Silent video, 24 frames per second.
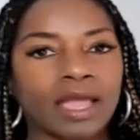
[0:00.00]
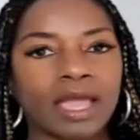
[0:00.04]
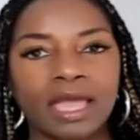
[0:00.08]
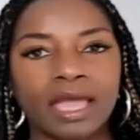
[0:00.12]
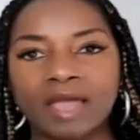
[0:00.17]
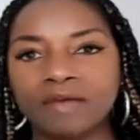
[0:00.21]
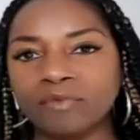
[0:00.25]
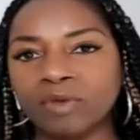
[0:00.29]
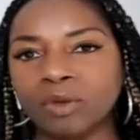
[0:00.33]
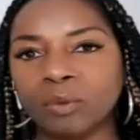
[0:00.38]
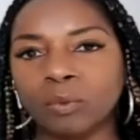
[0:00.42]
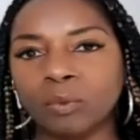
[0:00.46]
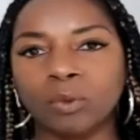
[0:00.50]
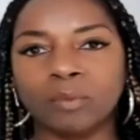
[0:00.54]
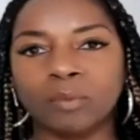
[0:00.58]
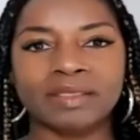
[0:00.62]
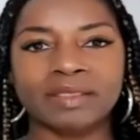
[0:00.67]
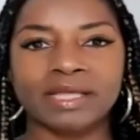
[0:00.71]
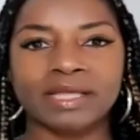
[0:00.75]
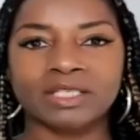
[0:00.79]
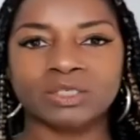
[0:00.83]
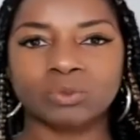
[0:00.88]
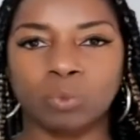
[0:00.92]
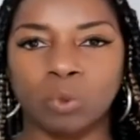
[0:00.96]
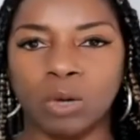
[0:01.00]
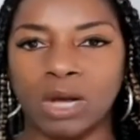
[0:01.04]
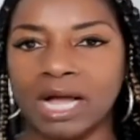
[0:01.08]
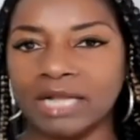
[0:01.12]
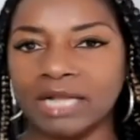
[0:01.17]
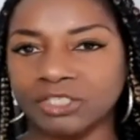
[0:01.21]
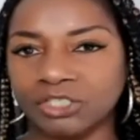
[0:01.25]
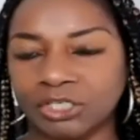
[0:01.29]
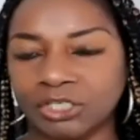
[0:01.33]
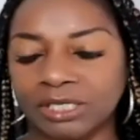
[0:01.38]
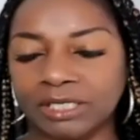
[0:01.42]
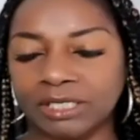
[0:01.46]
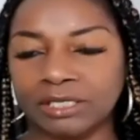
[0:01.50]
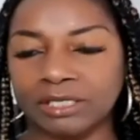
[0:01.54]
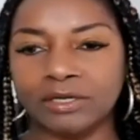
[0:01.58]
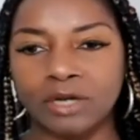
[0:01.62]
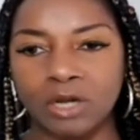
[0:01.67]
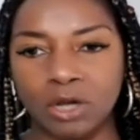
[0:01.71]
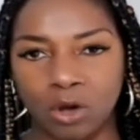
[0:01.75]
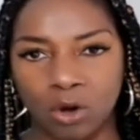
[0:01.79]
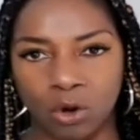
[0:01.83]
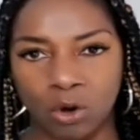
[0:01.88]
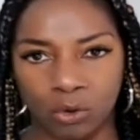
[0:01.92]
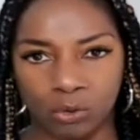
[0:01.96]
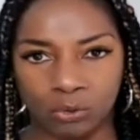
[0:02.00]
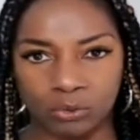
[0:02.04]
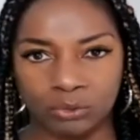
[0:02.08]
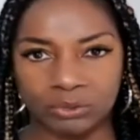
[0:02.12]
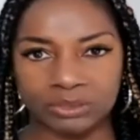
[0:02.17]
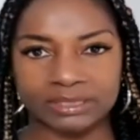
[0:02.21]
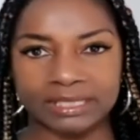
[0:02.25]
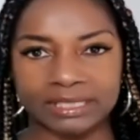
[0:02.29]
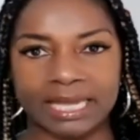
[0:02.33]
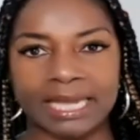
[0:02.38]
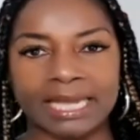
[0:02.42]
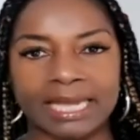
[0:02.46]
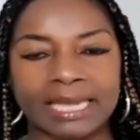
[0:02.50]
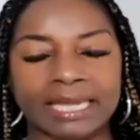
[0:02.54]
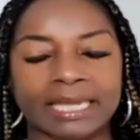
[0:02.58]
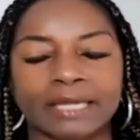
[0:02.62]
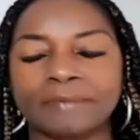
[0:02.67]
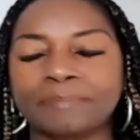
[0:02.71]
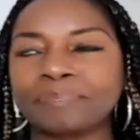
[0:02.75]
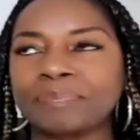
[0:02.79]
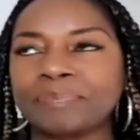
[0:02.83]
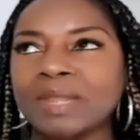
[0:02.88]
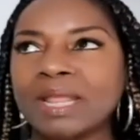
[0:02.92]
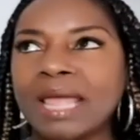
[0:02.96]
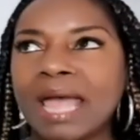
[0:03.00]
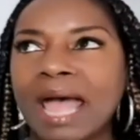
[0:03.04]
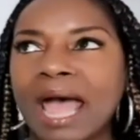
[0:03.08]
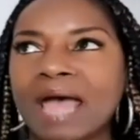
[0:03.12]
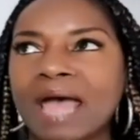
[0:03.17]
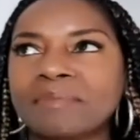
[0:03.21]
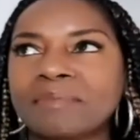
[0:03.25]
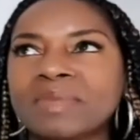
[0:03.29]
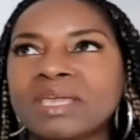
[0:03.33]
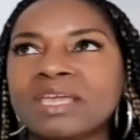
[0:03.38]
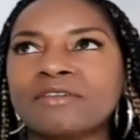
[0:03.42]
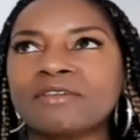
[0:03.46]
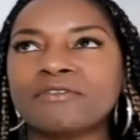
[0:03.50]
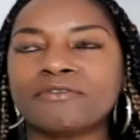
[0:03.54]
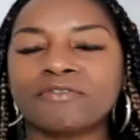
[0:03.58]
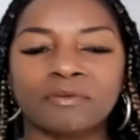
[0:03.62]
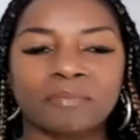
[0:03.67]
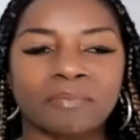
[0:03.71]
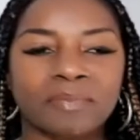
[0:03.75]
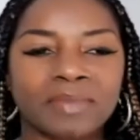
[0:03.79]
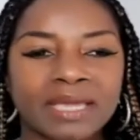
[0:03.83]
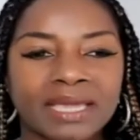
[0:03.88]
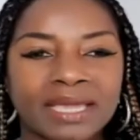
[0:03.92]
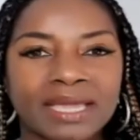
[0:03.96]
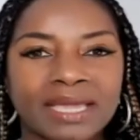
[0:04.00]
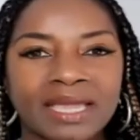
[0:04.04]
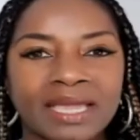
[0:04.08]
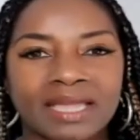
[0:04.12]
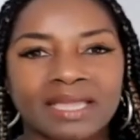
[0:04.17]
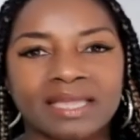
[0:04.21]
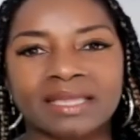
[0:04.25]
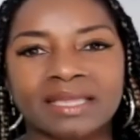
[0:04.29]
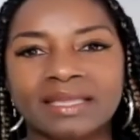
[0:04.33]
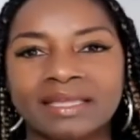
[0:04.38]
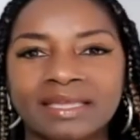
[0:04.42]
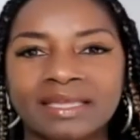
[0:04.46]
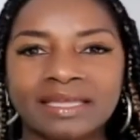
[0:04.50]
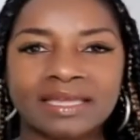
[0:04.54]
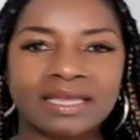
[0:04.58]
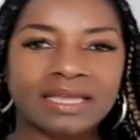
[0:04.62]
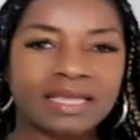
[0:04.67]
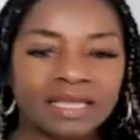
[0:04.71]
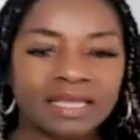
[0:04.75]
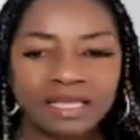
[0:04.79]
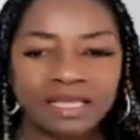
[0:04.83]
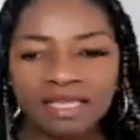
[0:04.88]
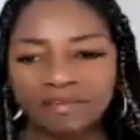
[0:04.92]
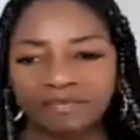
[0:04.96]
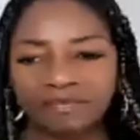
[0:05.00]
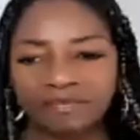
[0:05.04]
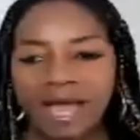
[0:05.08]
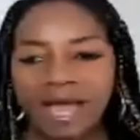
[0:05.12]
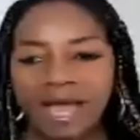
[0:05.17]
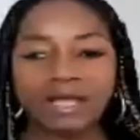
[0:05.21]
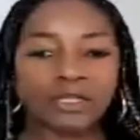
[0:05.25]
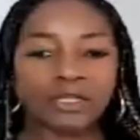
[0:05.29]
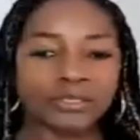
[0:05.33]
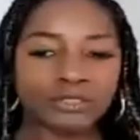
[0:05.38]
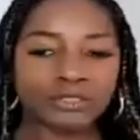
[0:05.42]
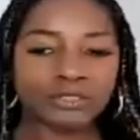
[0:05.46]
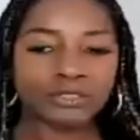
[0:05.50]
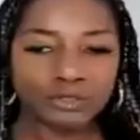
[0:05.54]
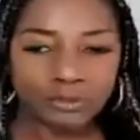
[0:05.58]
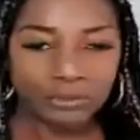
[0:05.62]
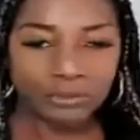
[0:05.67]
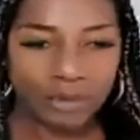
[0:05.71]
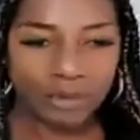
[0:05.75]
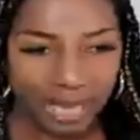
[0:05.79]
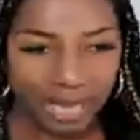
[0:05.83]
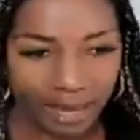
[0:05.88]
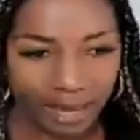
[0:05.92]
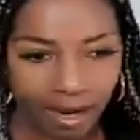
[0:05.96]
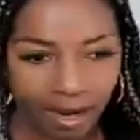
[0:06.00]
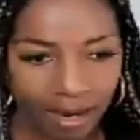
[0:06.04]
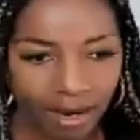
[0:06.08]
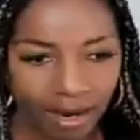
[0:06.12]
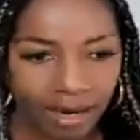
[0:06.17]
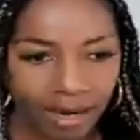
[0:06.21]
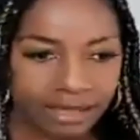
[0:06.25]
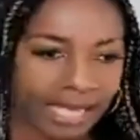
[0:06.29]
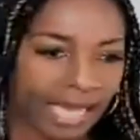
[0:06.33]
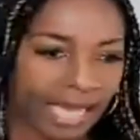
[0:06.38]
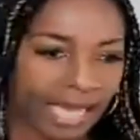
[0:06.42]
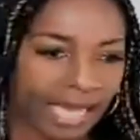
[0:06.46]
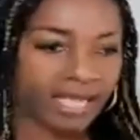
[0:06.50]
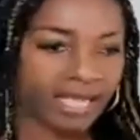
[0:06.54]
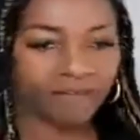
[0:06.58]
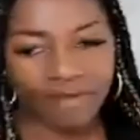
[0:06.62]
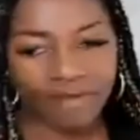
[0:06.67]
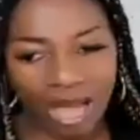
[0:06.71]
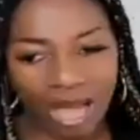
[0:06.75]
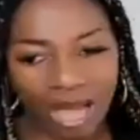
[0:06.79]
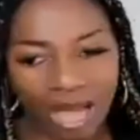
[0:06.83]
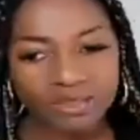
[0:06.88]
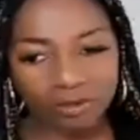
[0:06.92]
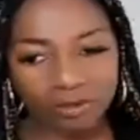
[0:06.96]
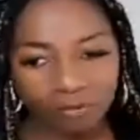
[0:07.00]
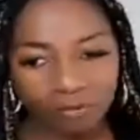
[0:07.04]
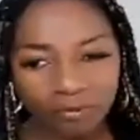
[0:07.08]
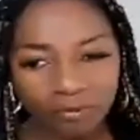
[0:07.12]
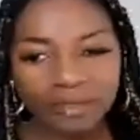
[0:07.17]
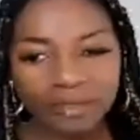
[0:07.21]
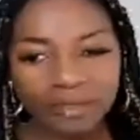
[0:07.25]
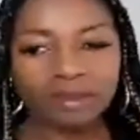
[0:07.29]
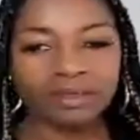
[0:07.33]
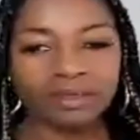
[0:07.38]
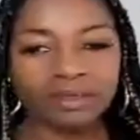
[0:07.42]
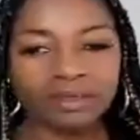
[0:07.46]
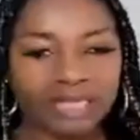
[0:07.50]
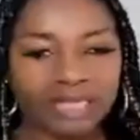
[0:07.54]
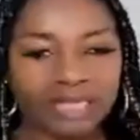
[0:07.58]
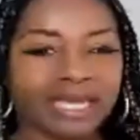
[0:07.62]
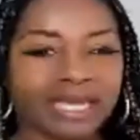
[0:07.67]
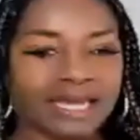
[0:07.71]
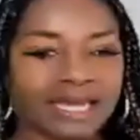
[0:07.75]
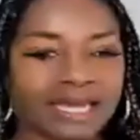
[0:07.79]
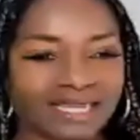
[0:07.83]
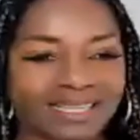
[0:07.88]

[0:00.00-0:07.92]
Every woman that's watching knows, like, I mean, for me, if I could do hair, like if I was a real, like,